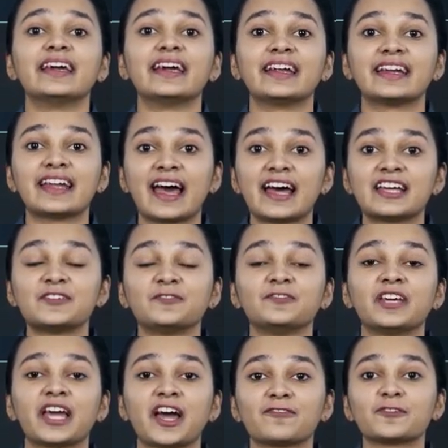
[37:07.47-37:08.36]
it ha
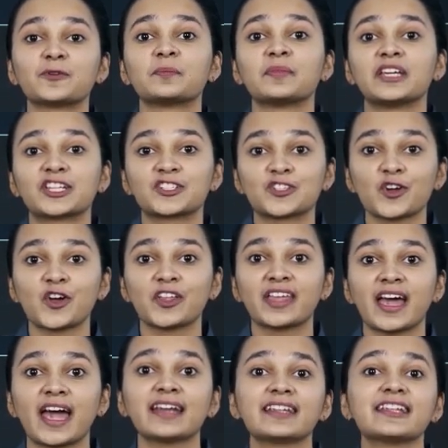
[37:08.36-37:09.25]
we have to make
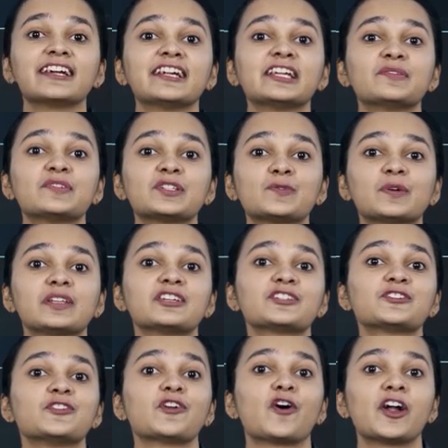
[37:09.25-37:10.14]
sure that the individual
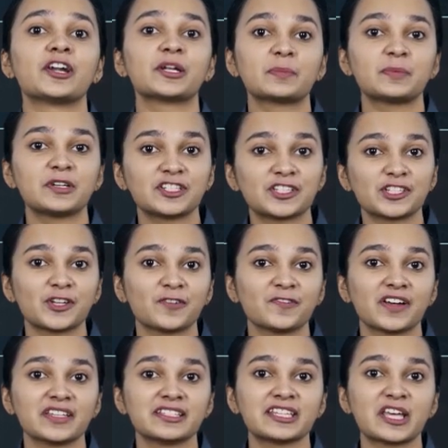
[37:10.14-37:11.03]
is not a person
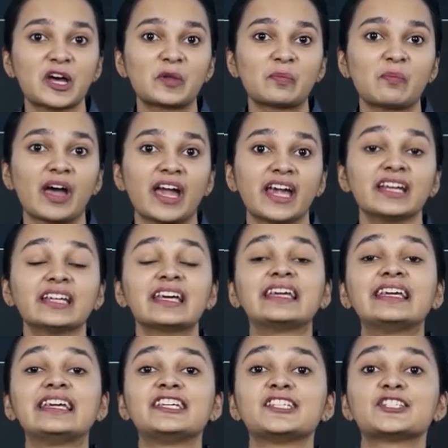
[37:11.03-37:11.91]
of unsound mind,
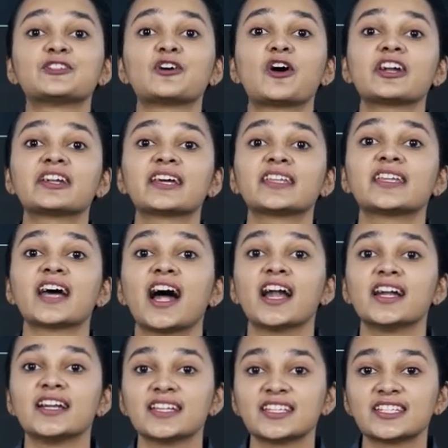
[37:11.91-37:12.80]
he is not an
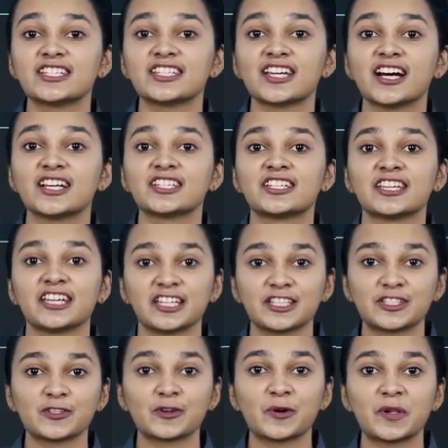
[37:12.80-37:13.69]
undischarged
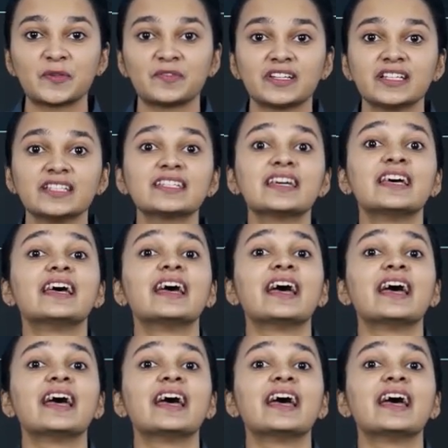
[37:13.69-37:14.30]
insolvent